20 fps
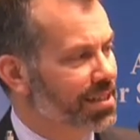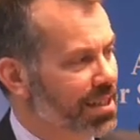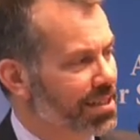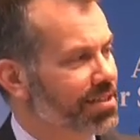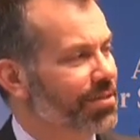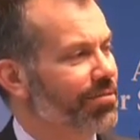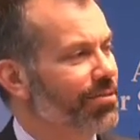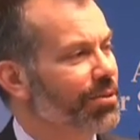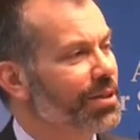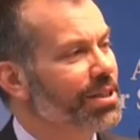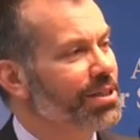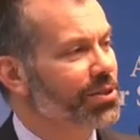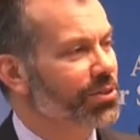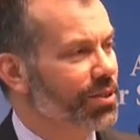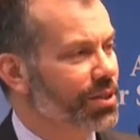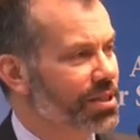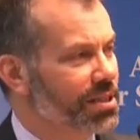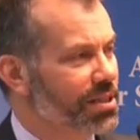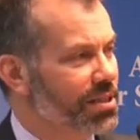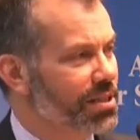lots of
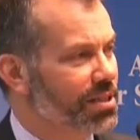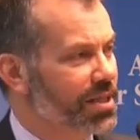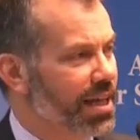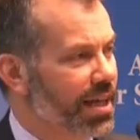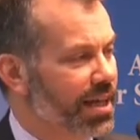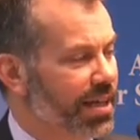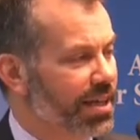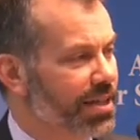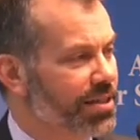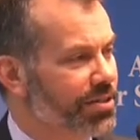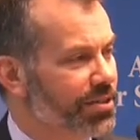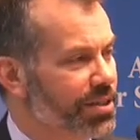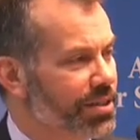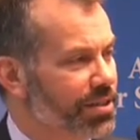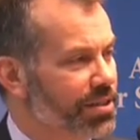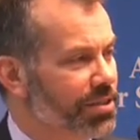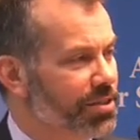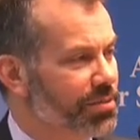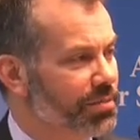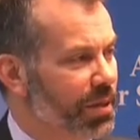resources at a
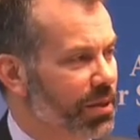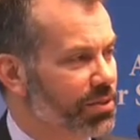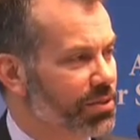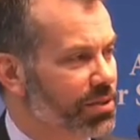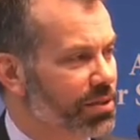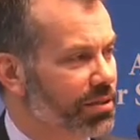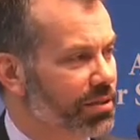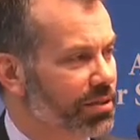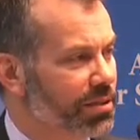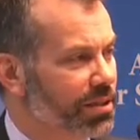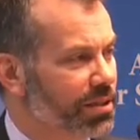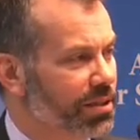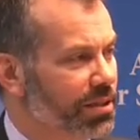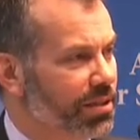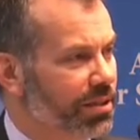country's disposal.